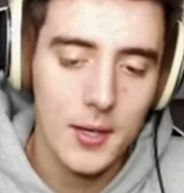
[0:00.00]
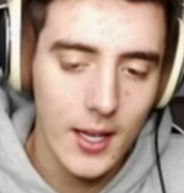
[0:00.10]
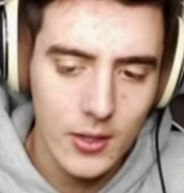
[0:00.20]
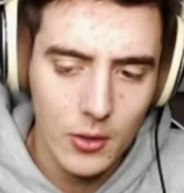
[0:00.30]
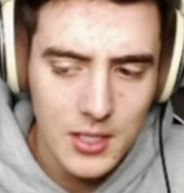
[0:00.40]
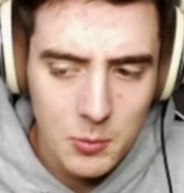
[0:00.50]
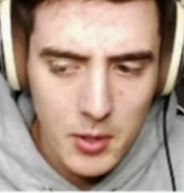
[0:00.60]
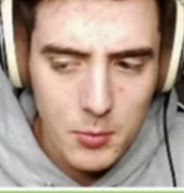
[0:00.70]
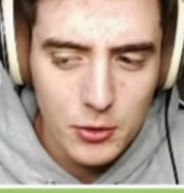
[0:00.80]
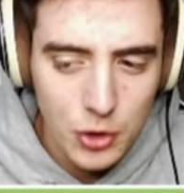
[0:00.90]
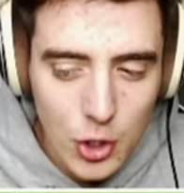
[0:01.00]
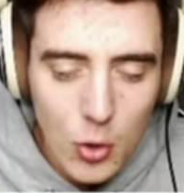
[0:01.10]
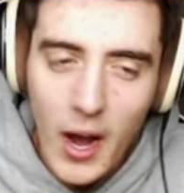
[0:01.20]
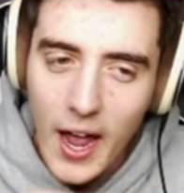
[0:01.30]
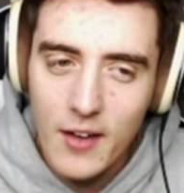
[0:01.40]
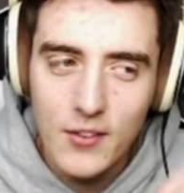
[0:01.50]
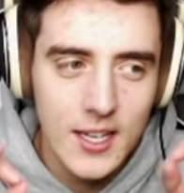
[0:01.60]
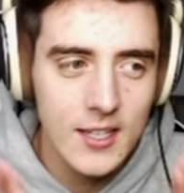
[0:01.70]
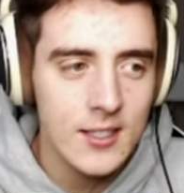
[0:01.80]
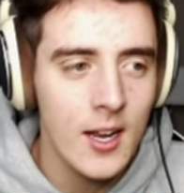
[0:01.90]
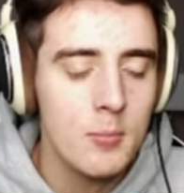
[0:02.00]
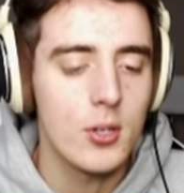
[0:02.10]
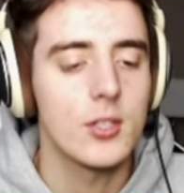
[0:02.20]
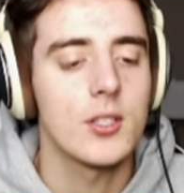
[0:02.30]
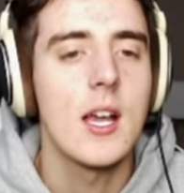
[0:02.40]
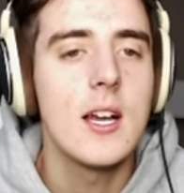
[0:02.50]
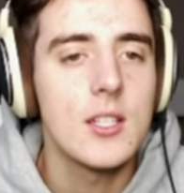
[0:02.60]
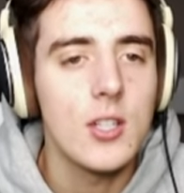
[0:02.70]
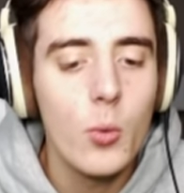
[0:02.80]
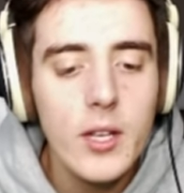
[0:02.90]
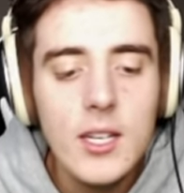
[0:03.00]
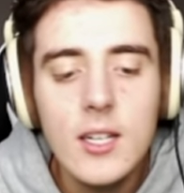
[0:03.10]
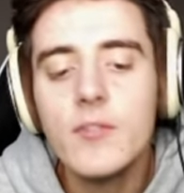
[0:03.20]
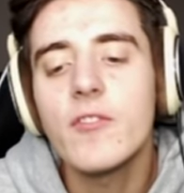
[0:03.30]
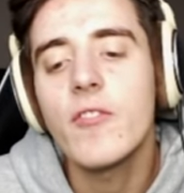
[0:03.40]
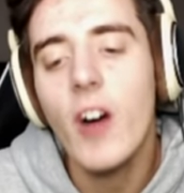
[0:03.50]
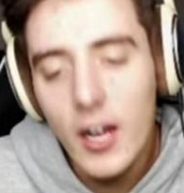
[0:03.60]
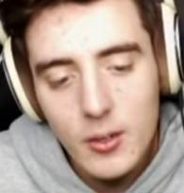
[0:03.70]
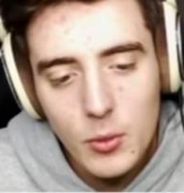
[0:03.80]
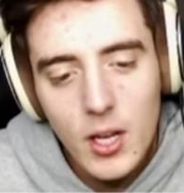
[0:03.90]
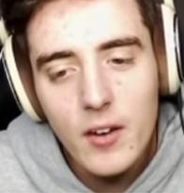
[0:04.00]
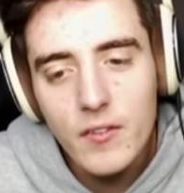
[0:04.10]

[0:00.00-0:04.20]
Again, though, these people do have it in numbers, so we need to find. We got to